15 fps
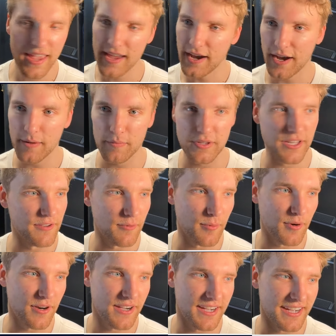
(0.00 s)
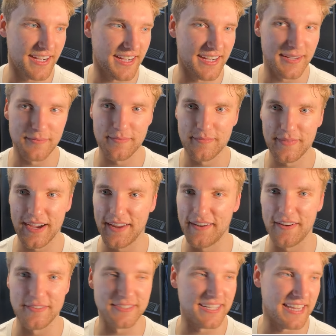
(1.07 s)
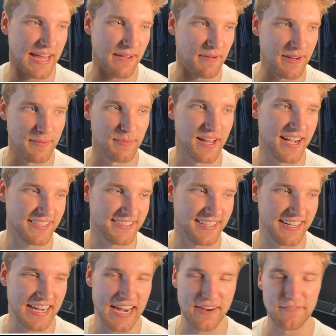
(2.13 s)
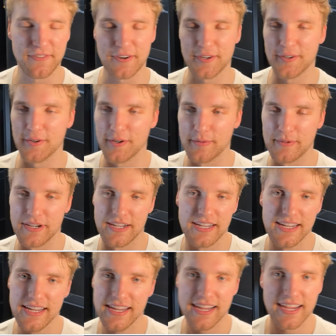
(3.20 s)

Unbelievable. I've never seen that many blocks in a game for sure, but